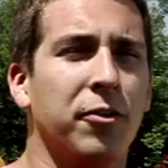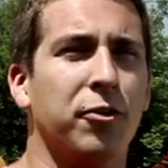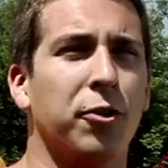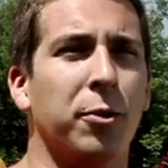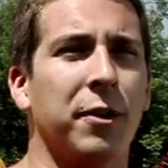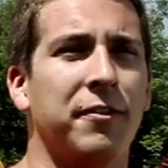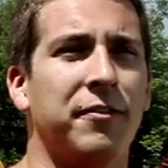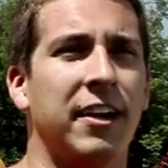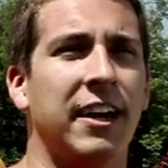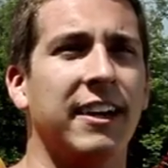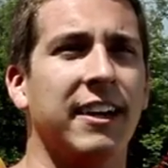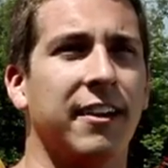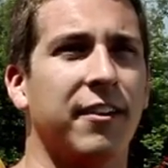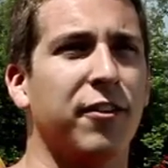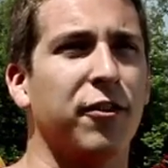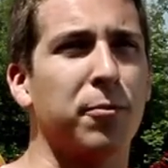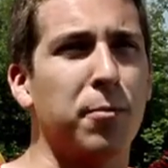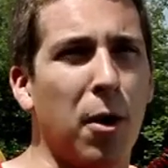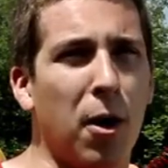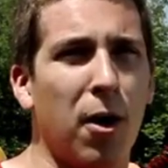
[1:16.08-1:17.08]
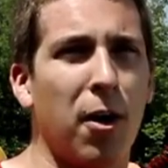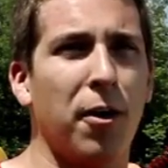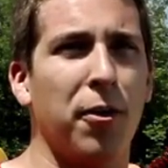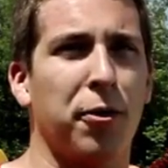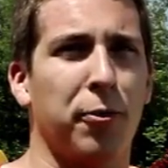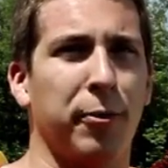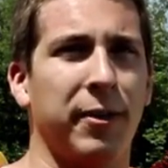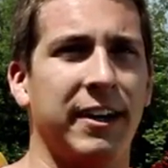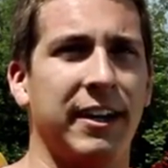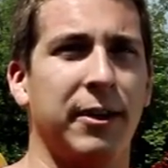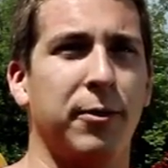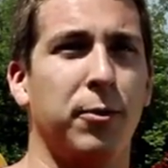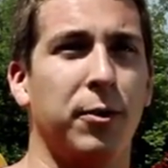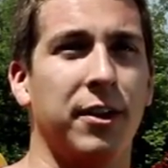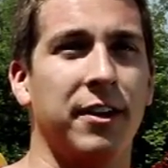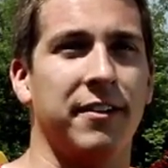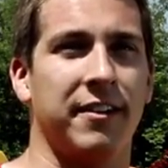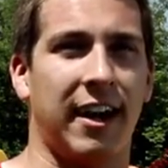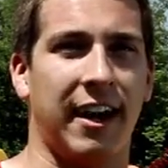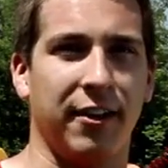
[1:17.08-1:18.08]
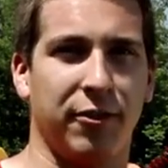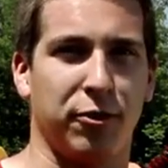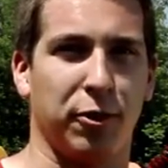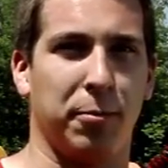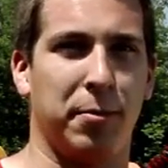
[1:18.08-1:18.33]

So we've taken small 3D wooden dinosaur